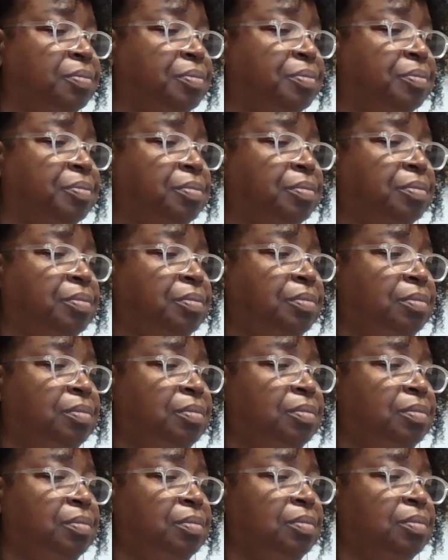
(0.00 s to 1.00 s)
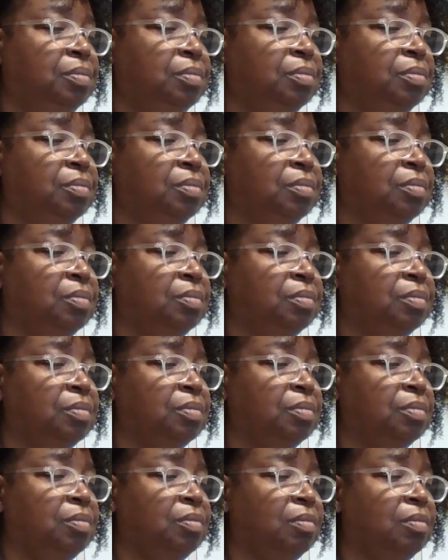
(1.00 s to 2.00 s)

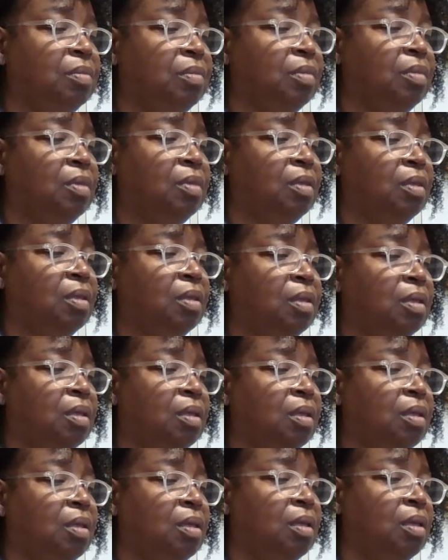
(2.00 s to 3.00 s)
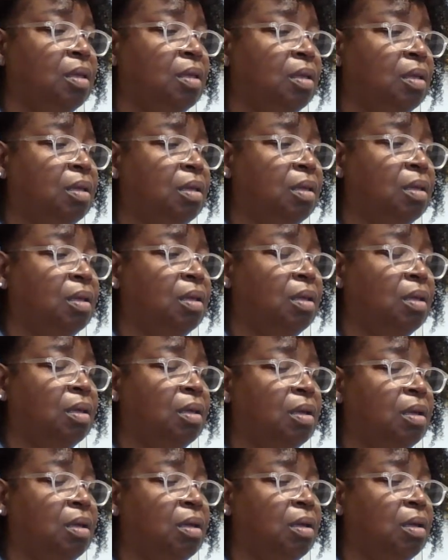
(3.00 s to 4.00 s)

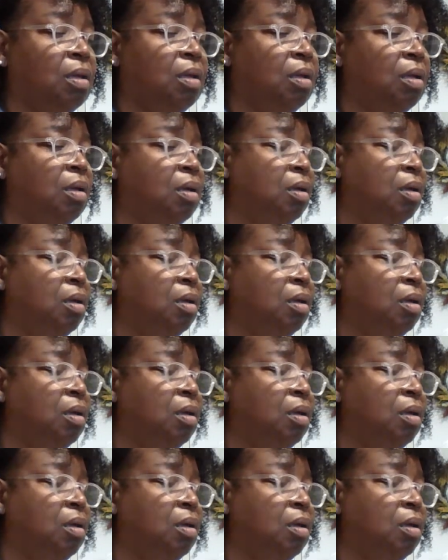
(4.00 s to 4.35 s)
Nobody speaks.